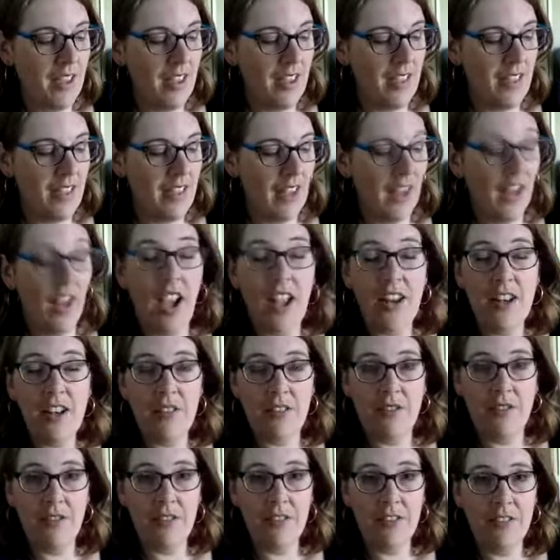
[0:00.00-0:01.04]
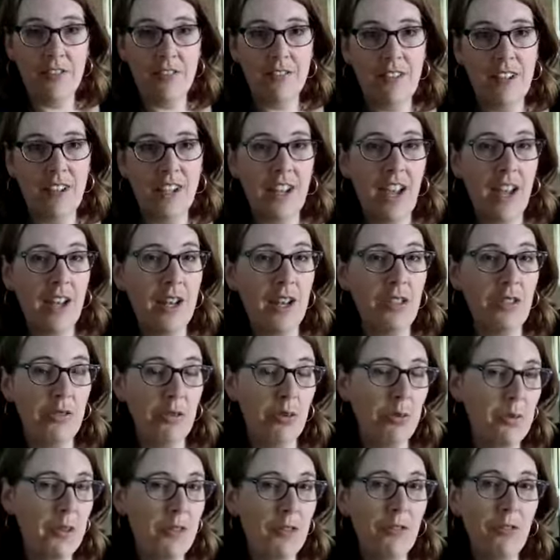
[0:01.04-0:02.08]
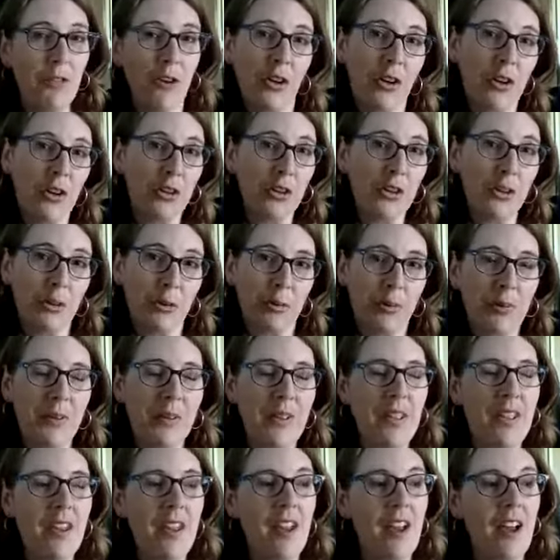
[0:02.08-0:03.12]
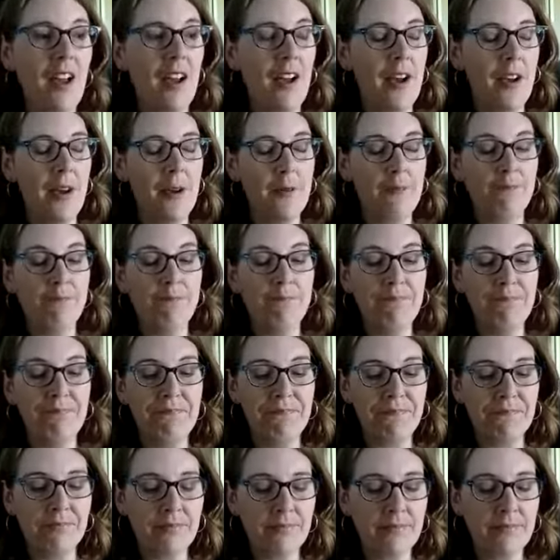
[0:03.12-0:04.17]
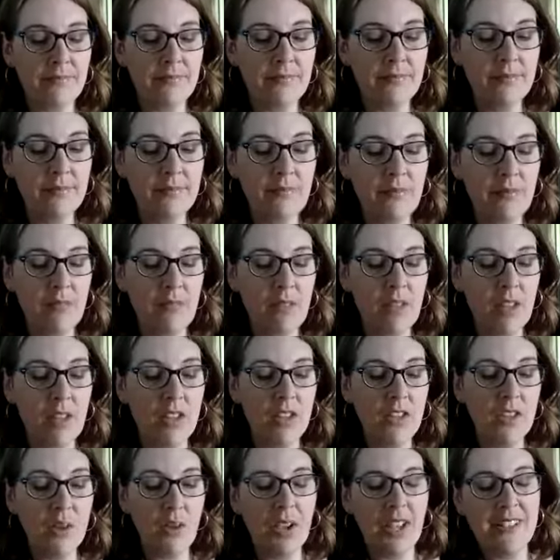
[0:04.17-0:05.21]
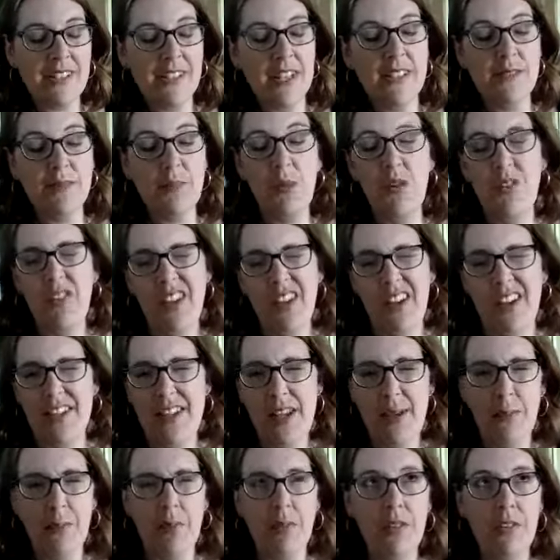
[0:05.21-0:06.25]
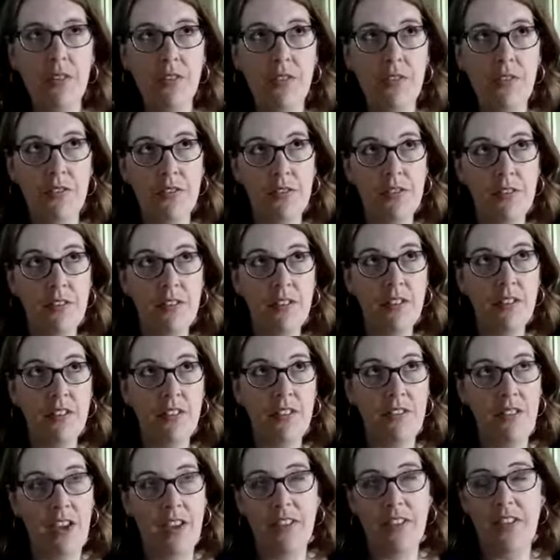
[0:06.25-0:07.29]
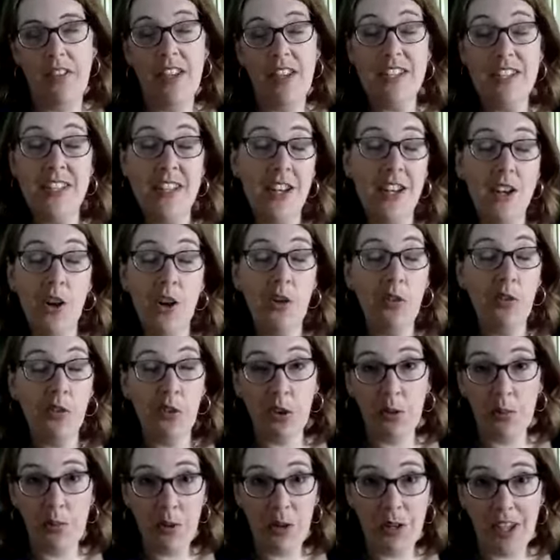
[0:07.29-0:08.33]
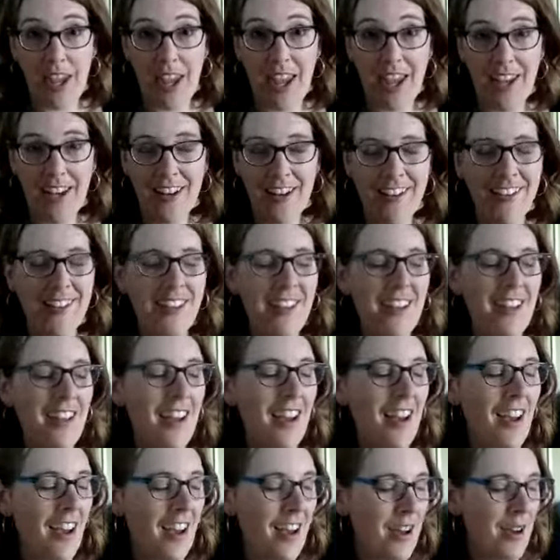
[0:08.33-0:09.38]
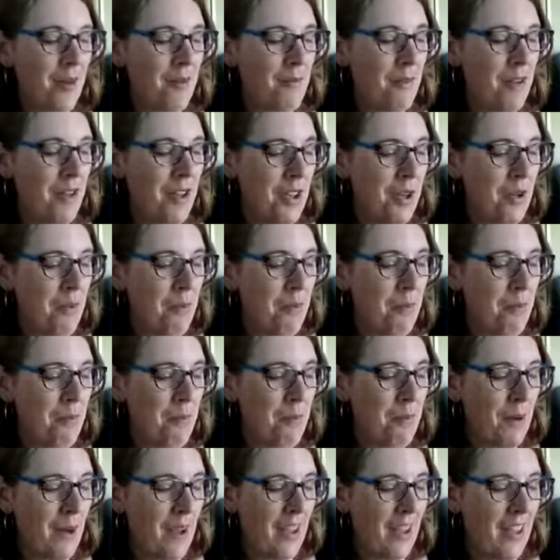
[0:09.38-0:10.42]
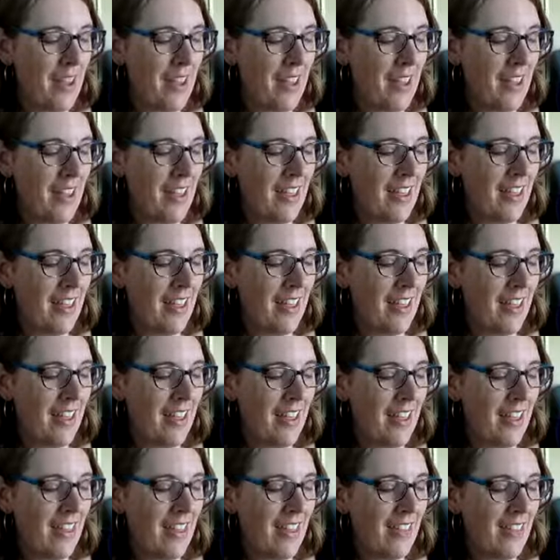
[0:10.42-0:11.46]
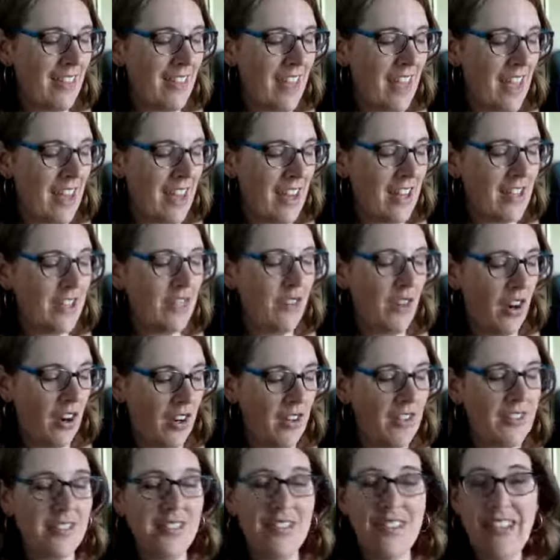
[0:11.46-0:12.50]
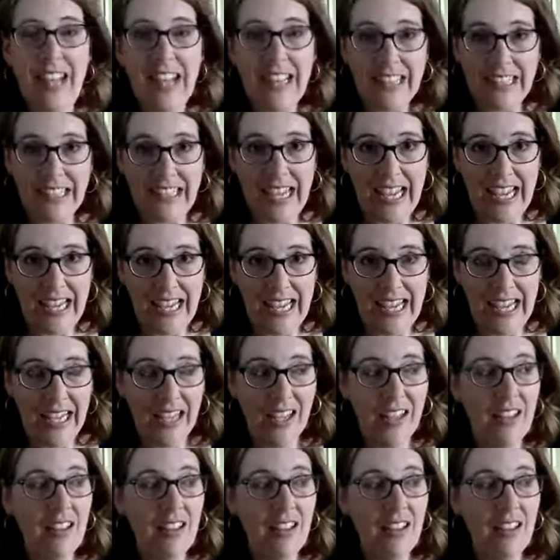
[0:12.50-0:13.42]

that kind of threw me for a loop. So I guess that's more of an example of the fact that they didn't over communicate. But then as far as delegating,